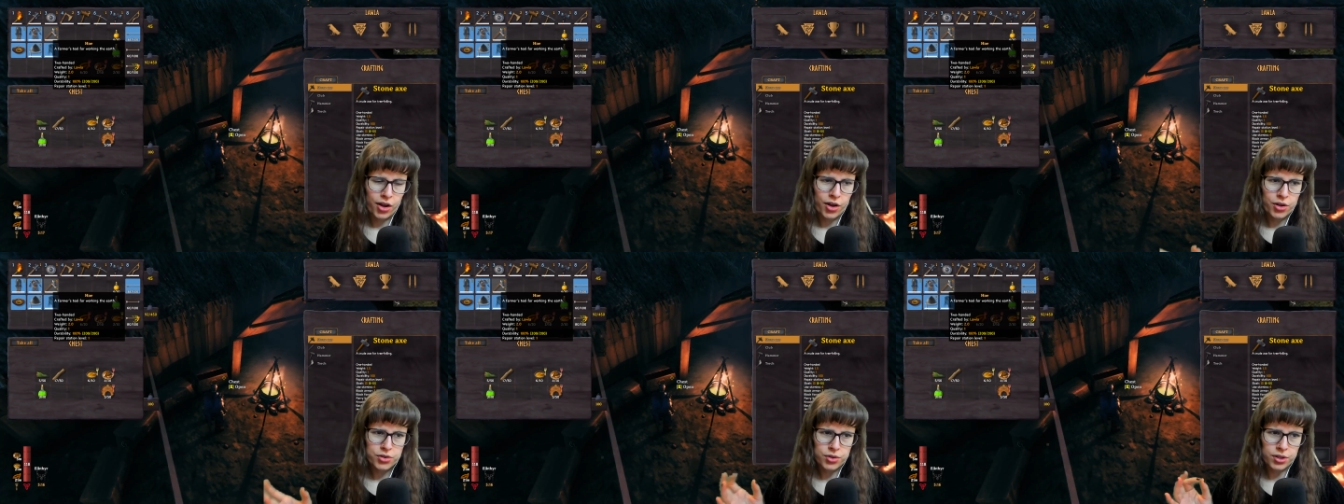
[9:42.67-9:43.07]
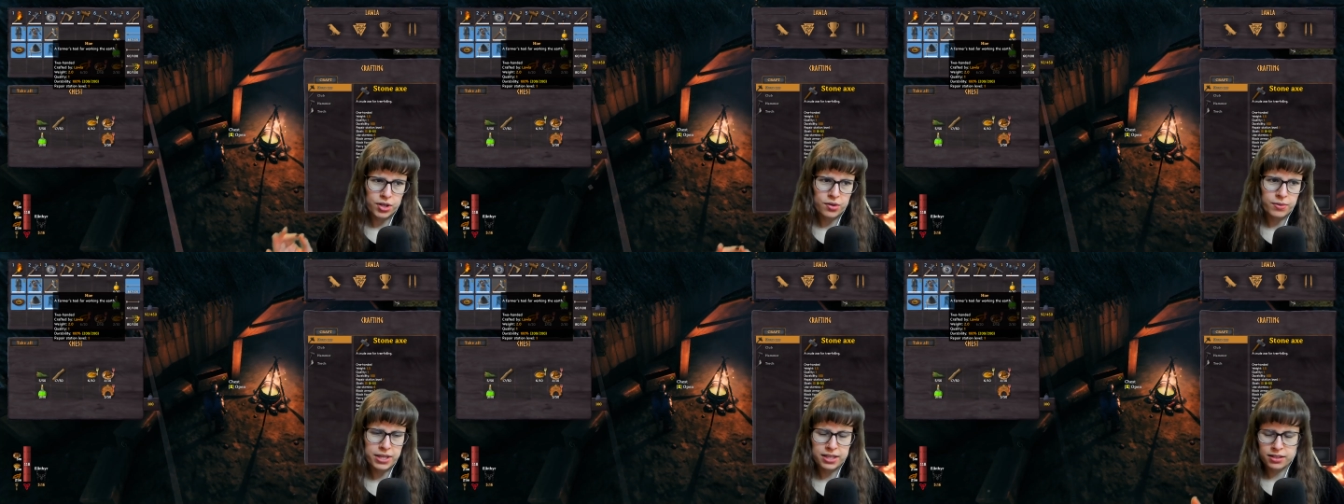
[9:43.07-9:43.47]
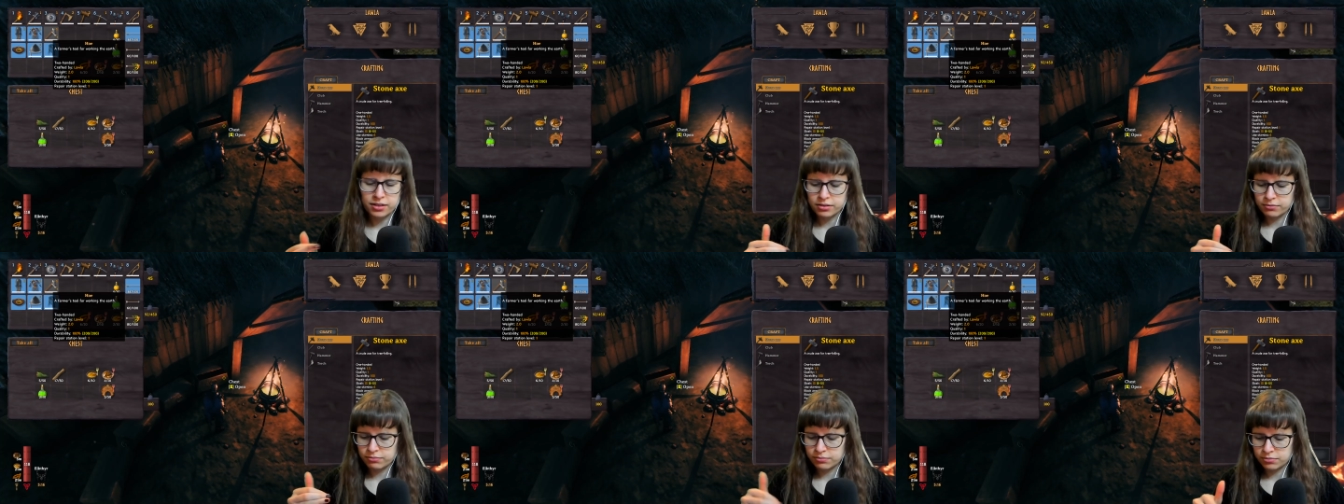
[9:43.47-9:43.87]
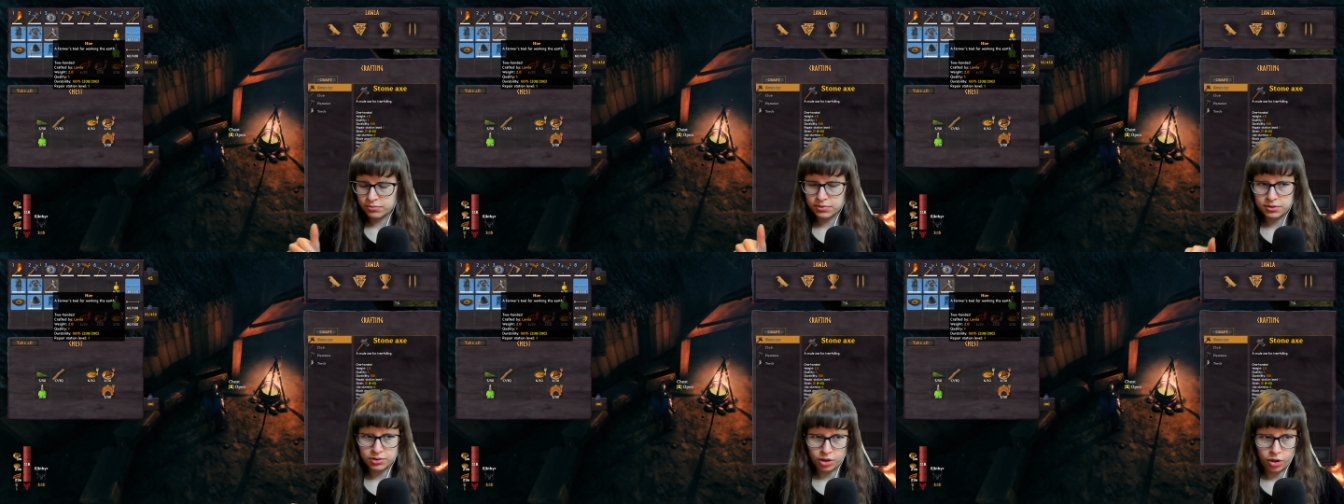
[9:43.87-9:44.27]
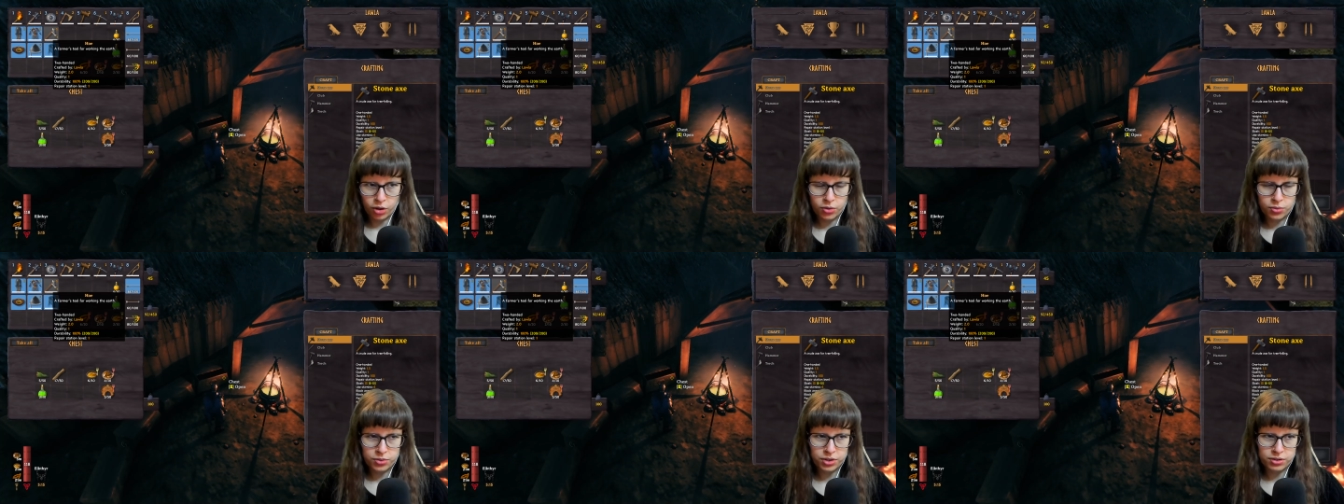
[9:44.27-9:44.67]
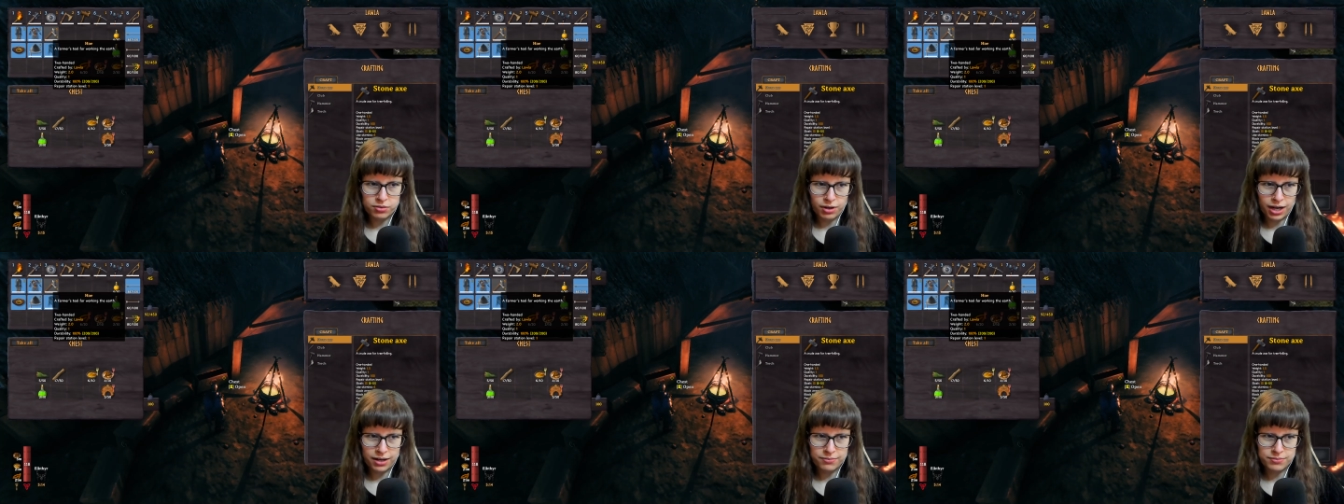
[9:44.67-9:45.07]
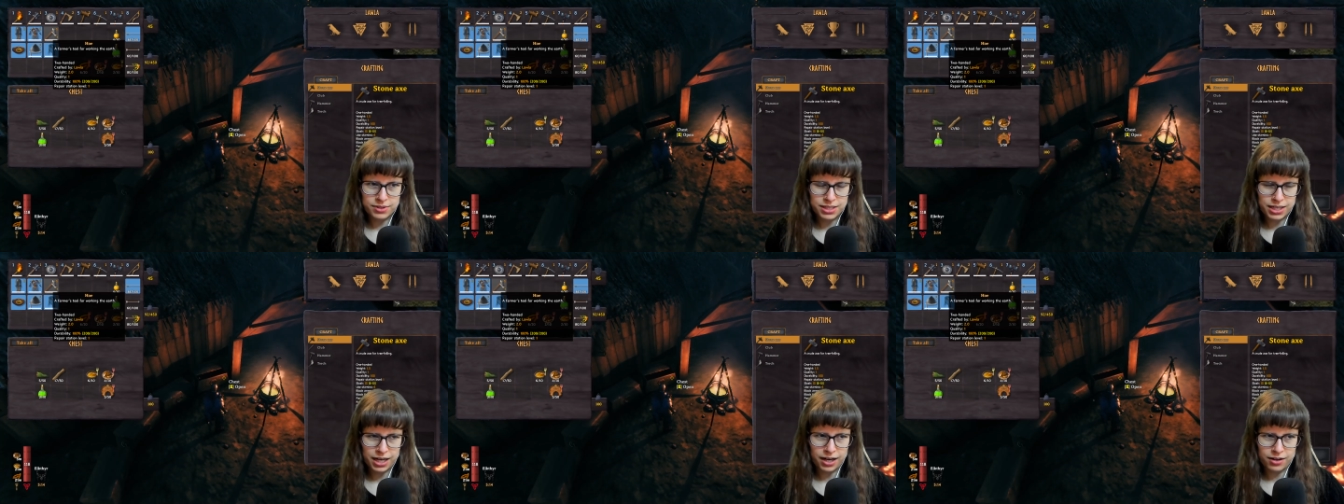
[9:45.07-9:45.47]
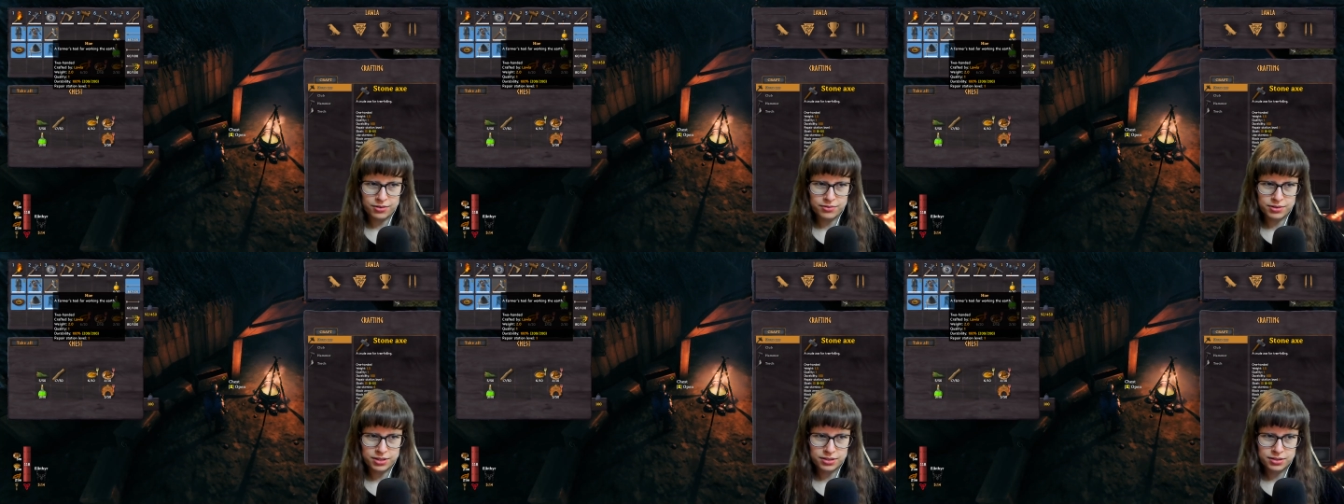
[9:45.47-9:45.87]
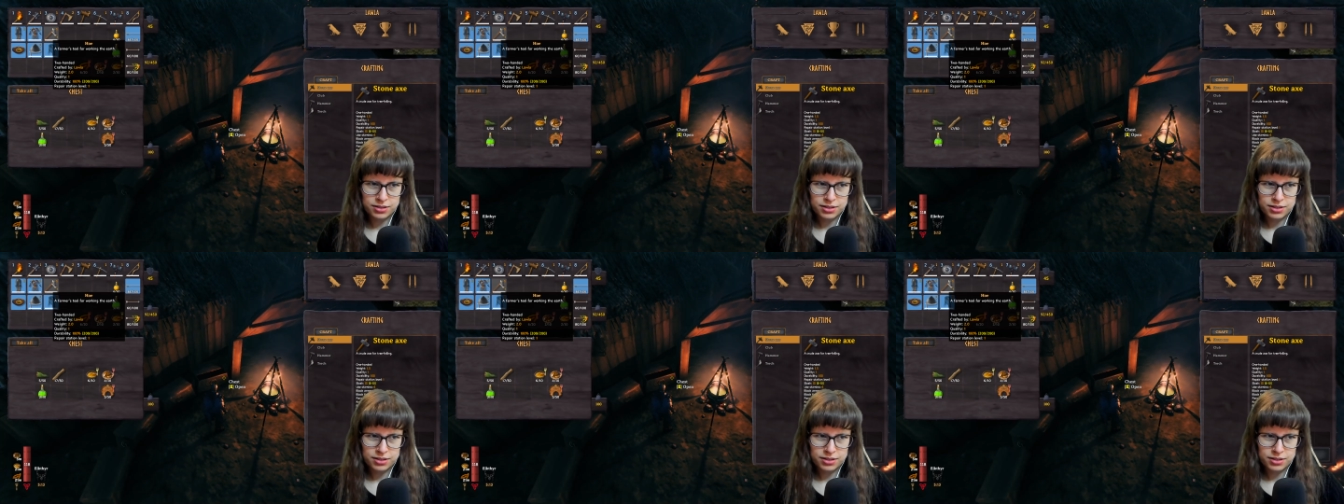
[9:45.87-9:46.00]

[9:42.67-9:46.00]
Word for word: so that we can hoe the ground down